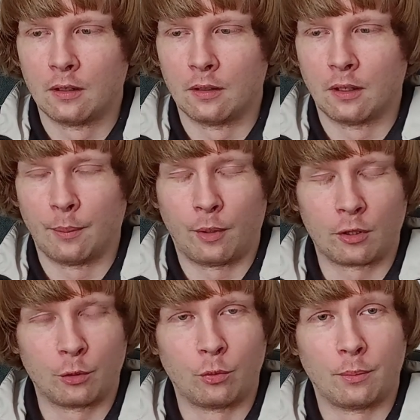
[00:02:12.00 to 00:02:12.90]

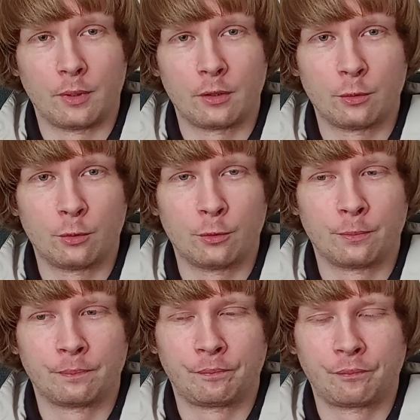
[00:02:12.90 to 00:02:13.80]
about a woman
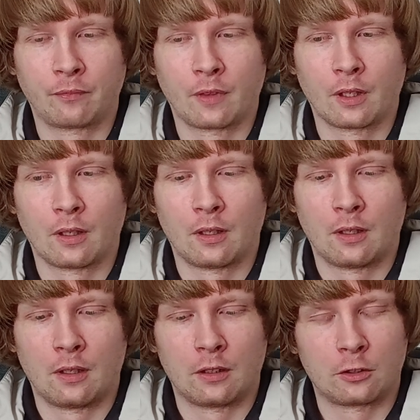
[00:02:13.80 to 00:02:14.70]
who
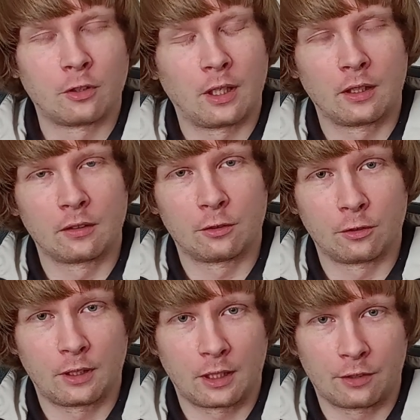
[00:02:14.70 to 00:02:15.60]
trying to
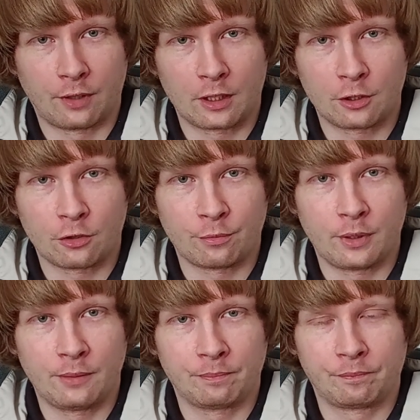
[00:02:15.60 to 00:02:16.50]
take advantage of
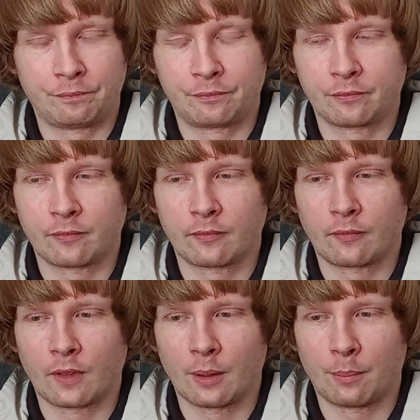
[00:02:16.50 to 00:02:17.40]
me
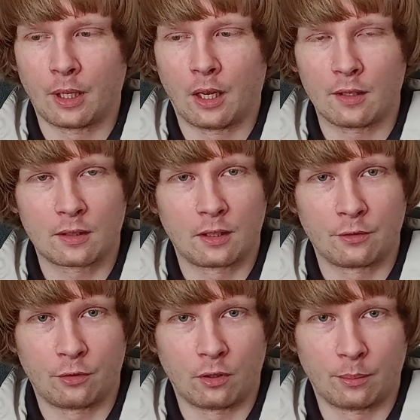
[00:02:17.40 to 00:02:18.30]
by
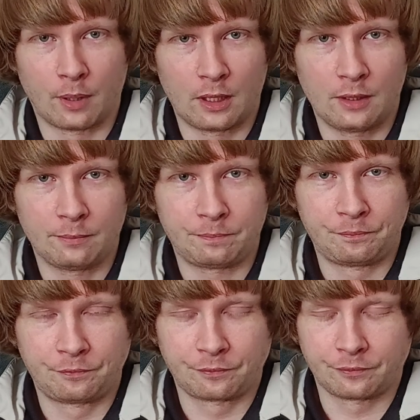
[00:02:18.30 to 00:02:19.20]
asking for money.
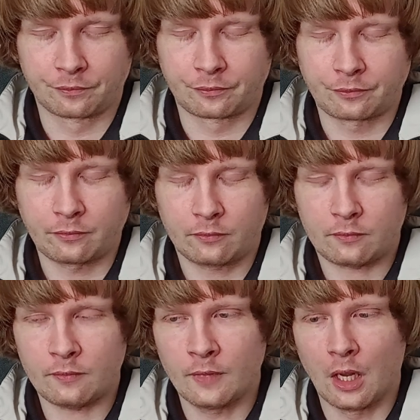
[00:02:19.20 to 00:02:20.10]

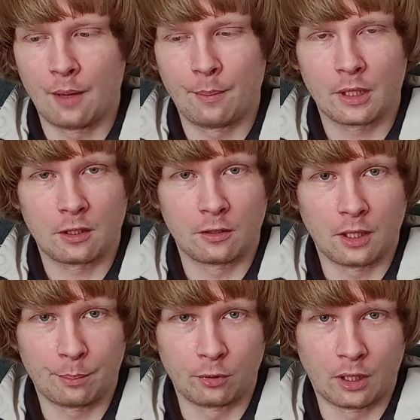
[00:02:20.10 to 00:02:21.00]
I met her in
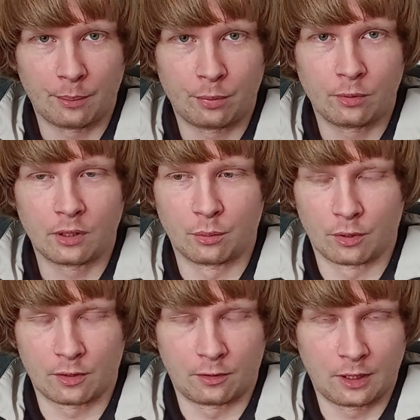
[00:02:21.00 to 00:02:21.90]
Lapu-Lapu. It
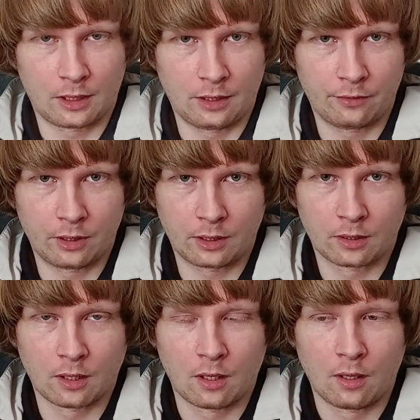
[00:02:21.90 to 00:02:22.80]
was already evening.
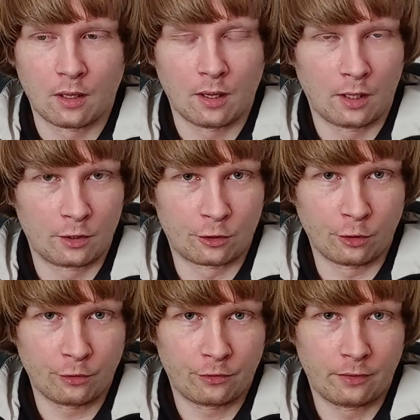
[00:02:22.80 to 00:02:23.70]
I
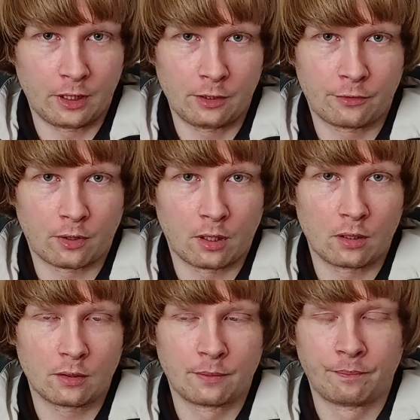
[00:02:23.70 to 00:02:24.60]
drove very
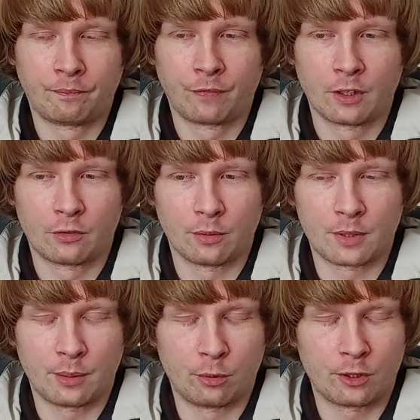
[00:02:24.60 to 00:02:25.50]
far from
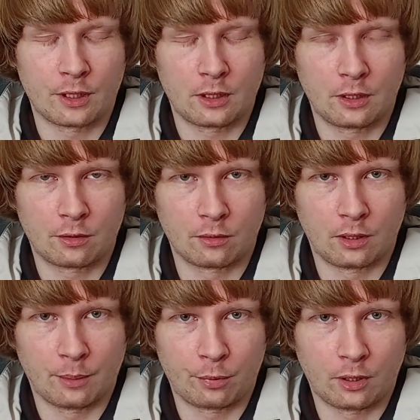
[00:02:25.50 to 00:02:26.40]
Cebu City to
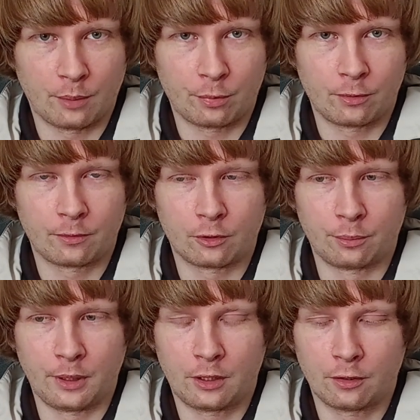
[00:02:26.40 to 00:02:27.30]
Lapu-Lapu to
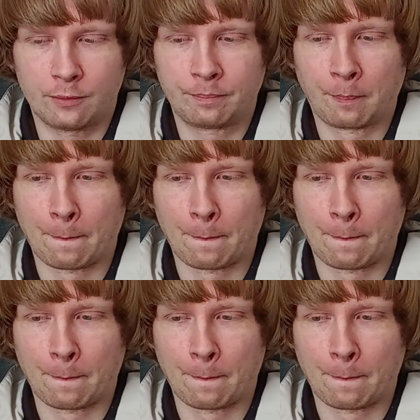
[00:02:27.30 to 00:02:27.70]
meet her.